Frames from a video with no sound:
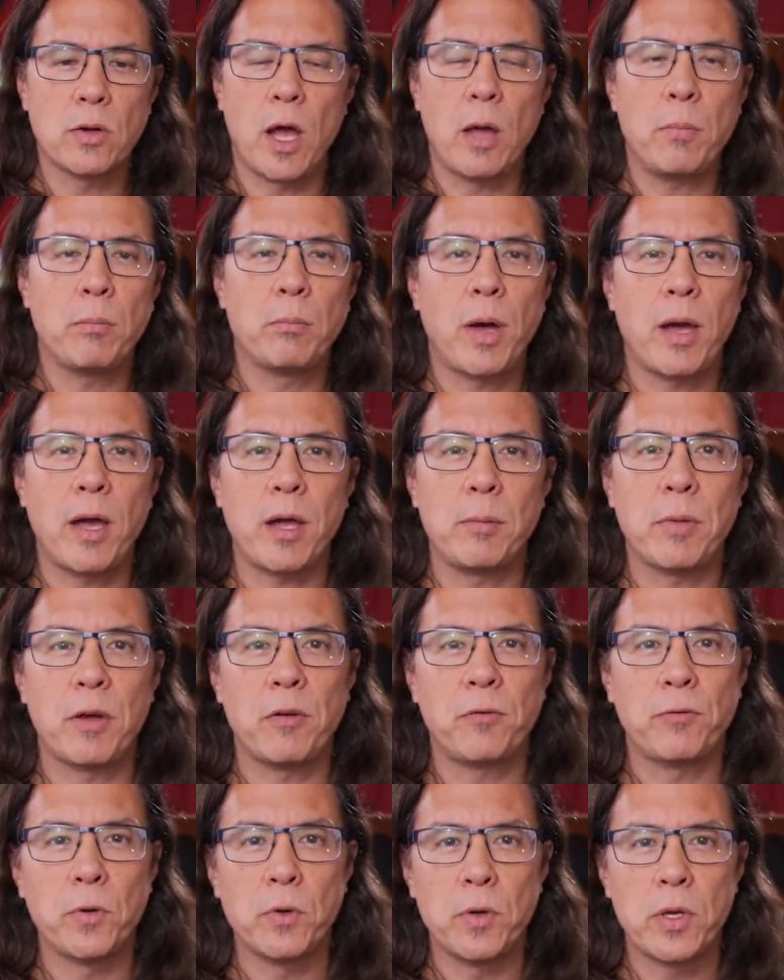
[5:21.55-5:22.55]
I'm buying my
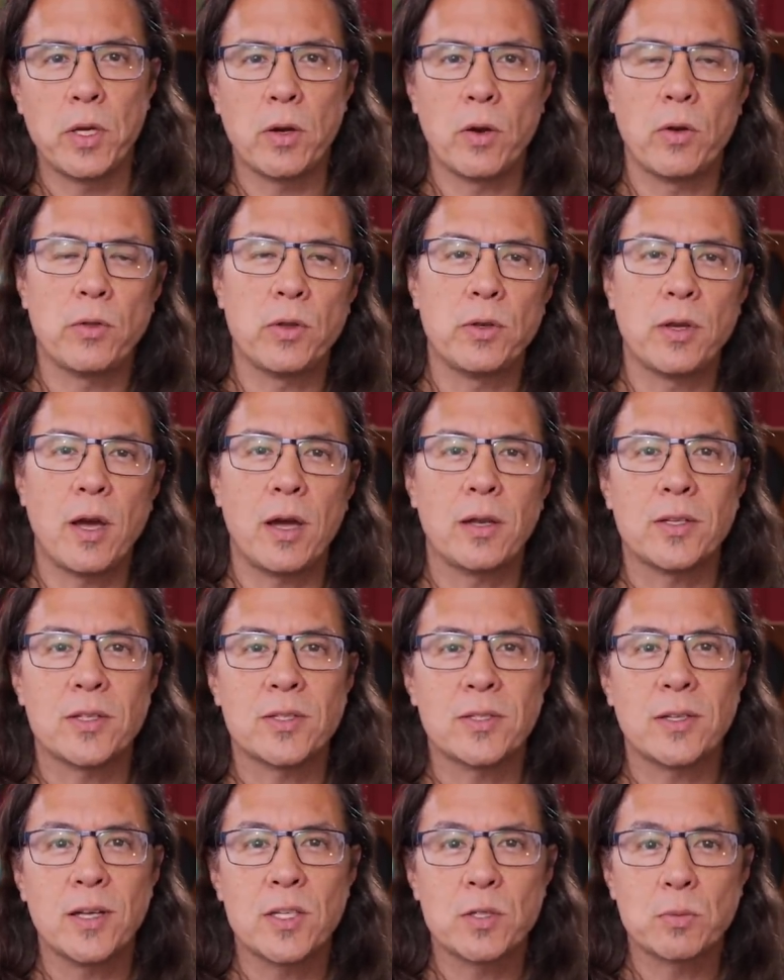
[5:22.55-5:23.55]
food here in the United
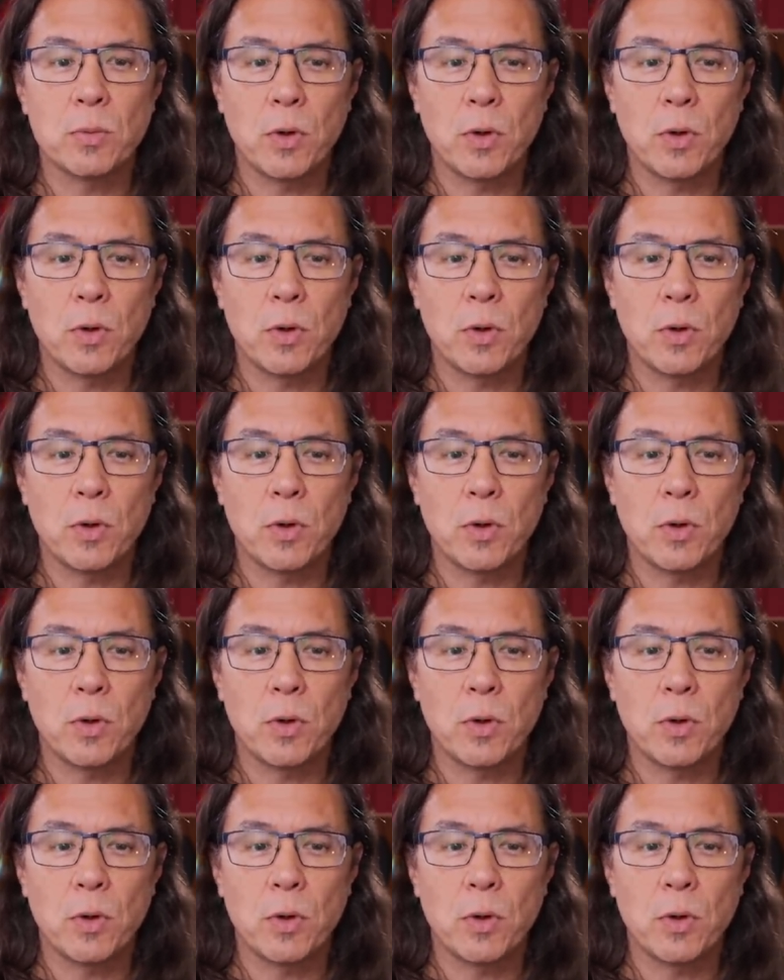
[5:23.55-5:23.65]
States.